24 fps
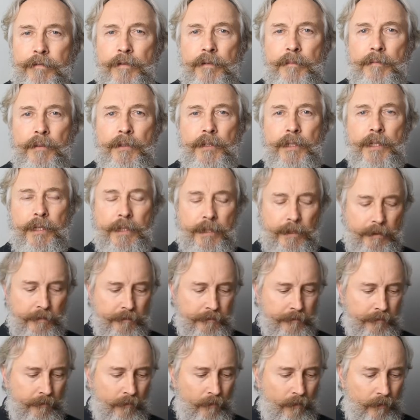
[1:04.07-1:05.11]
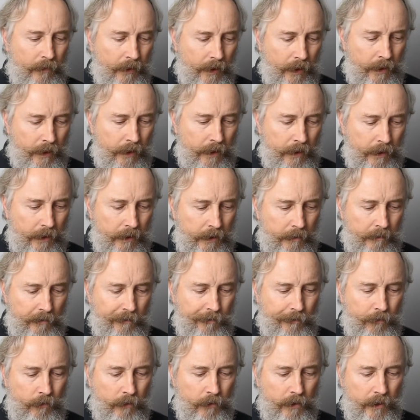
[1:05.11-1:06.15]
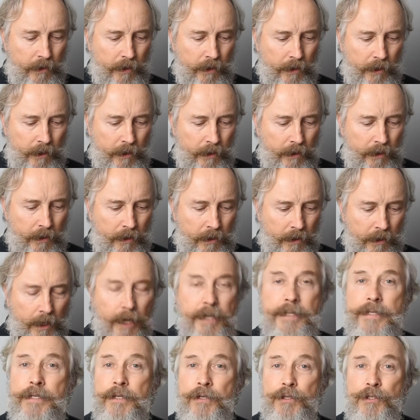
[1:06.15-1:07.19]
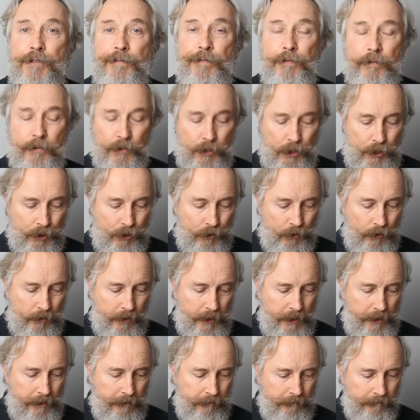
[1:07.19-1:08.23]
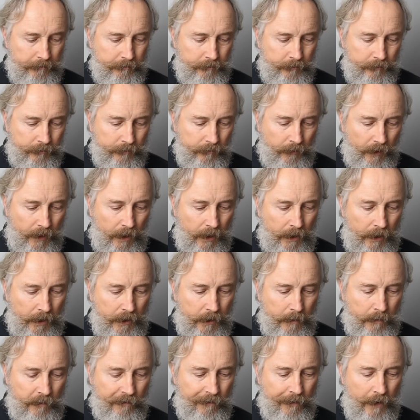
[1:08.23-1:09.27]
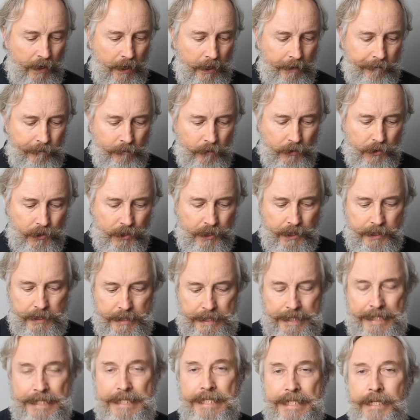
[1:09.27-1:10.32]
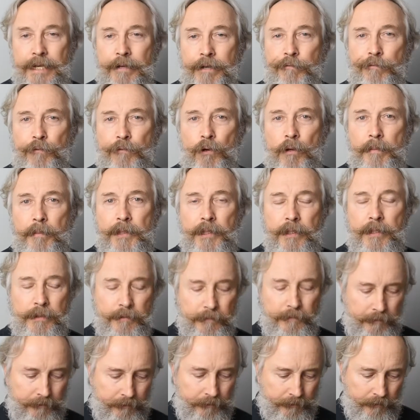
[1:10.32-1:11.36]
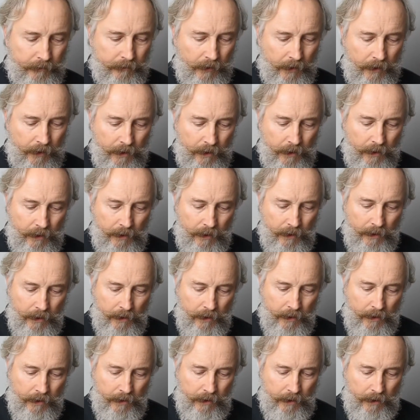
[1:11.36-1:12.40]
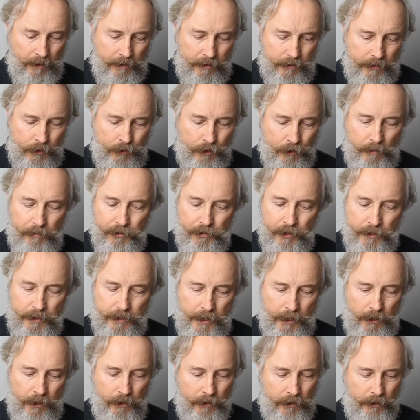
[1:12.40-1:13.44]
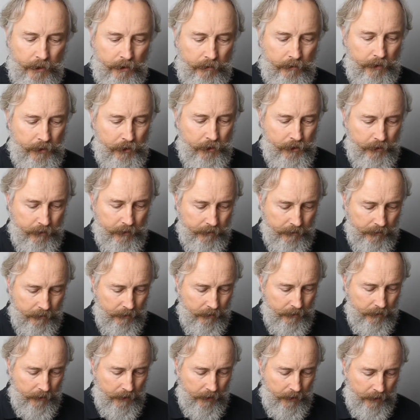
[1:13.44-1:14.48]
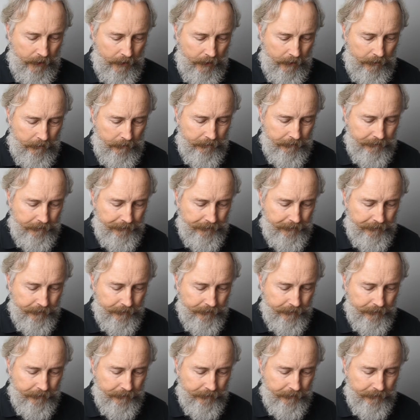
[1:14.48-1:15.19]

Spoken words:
of the book. Number four, ideas for a story. Number five was the DDN formula, description, dialogue, narration. And